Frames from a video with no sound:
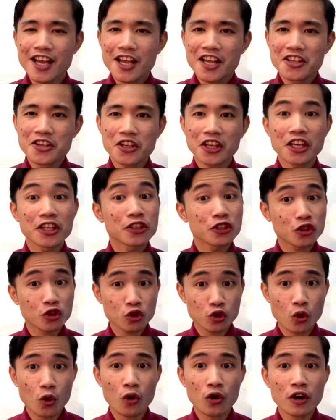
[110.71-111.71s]
You can
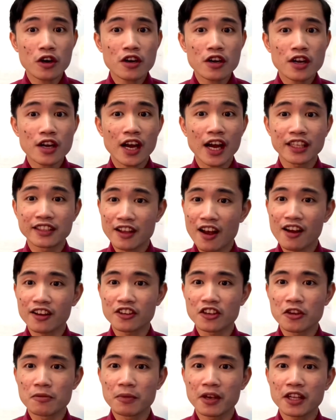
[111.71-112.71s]
store a
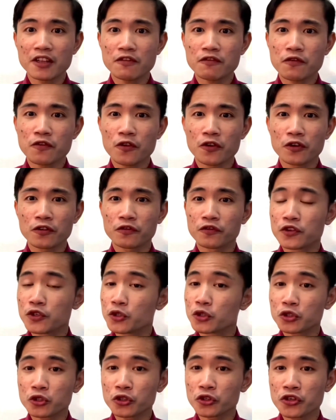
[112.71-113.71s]
document for
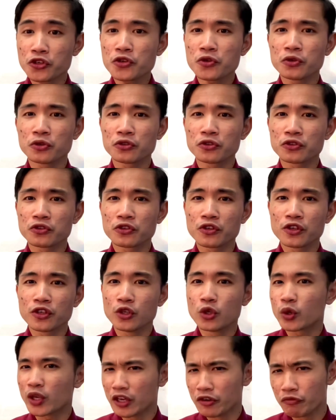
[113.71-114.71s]
future use.
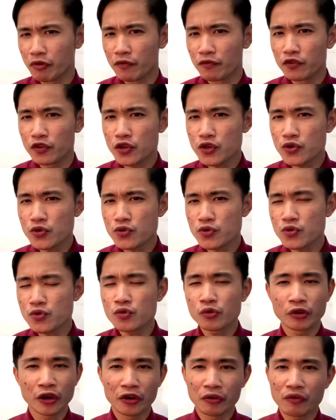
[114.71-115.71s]
You can review,
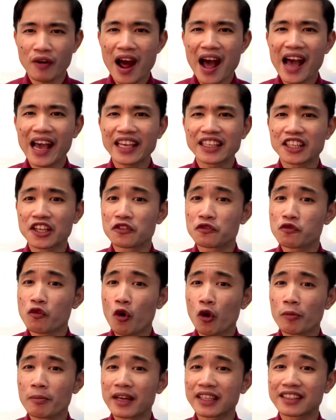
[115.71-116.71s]
rewrite, and
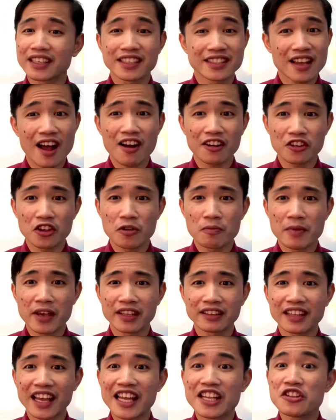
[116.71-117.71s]
format a
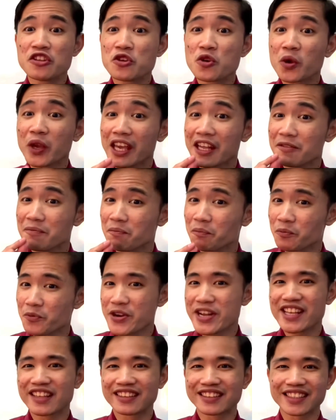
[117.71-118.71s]
document, and you can
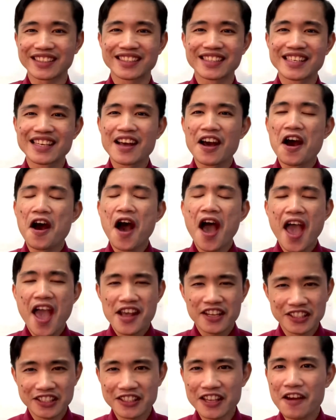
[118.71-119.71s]
print
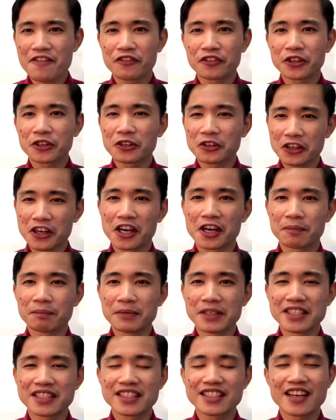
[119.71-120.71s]
several
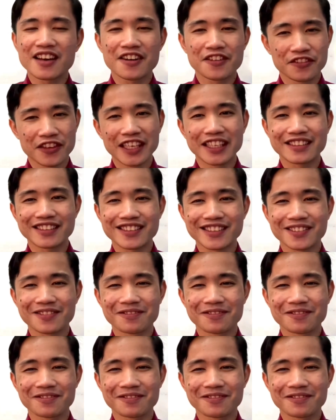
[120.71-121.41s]
copies of it.